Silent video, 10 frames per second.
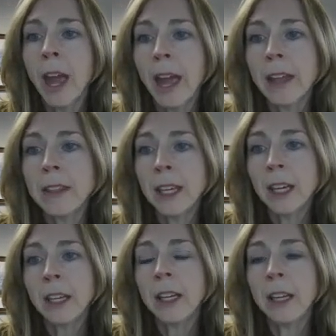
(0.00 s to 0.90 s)
And
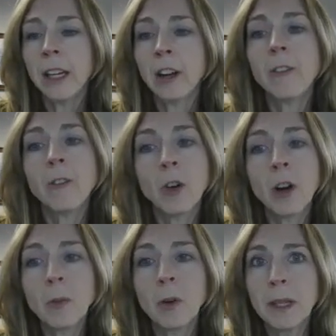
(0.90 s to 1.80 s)
then in our
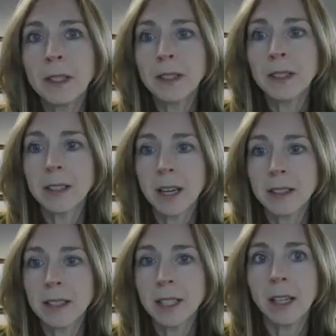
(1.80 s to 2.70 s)
forum, we'll be
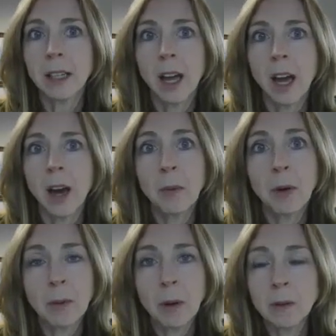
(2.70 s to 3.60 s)
discussing a
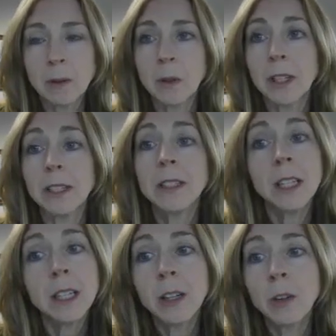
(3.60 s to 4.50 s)
proposal that's
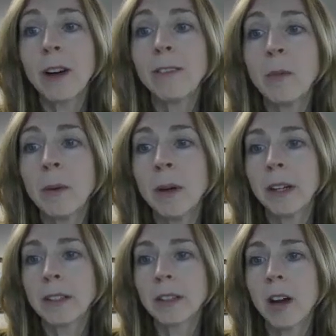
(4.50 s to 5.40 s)
in the Revel book.
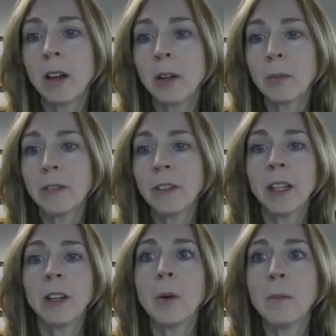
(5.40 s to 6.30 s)
It's called
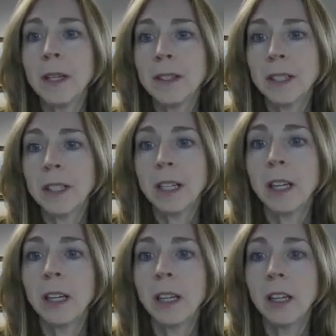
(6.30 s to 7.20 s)
Preventing
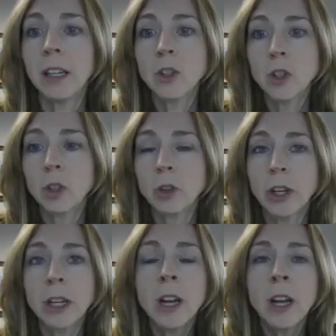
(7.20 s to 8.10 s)
Obesity in
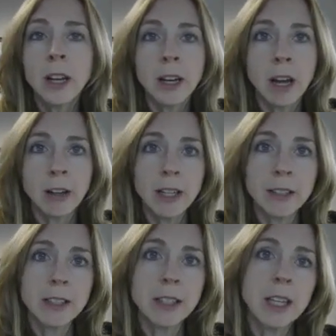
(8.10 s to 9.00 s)
Children. Now,
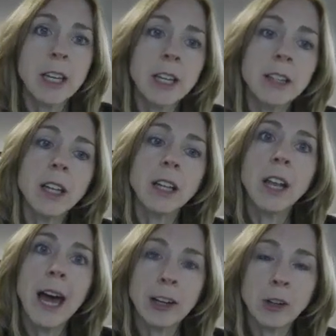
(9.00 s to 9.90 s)
it's in the
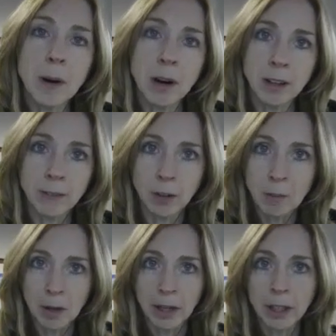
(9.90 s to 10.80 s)
latter part of your
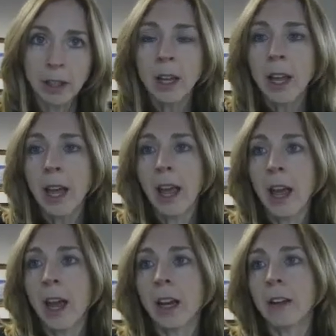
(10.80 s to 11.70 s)
book,
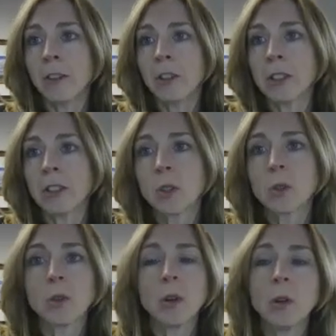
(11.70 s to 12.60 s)
and if you just
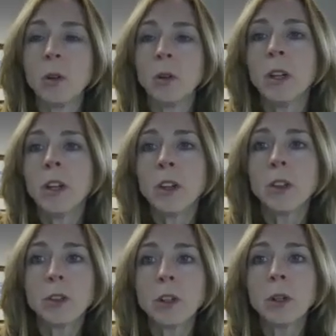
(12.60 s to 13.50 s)
scroll
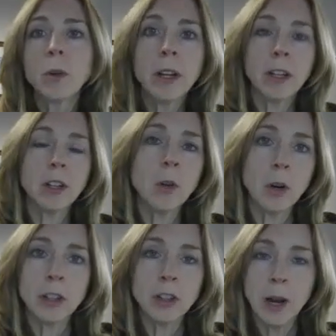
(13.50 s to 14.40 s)
through
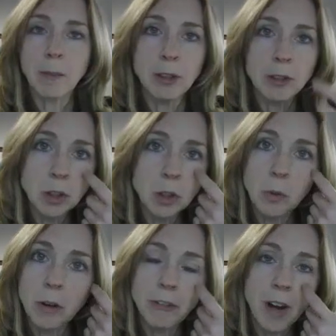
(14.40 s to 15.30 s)
your chapters, you
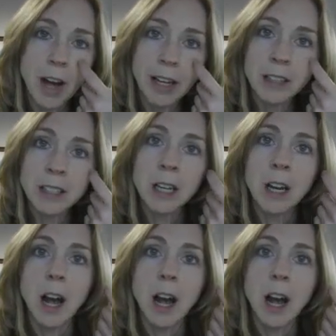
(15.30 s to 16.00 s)
will find